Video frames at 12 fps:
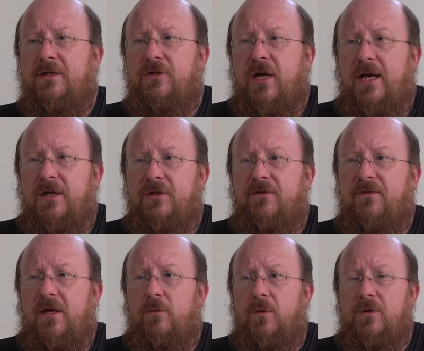and change if
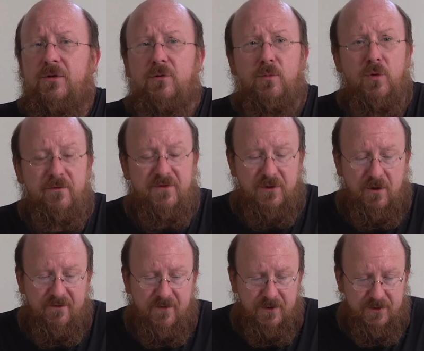they were to move
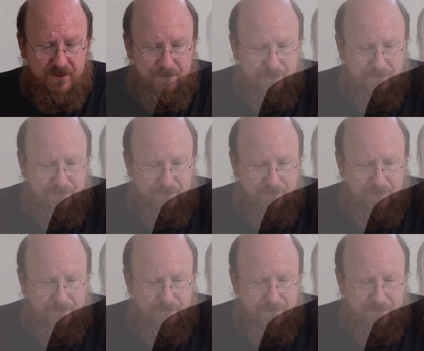servers.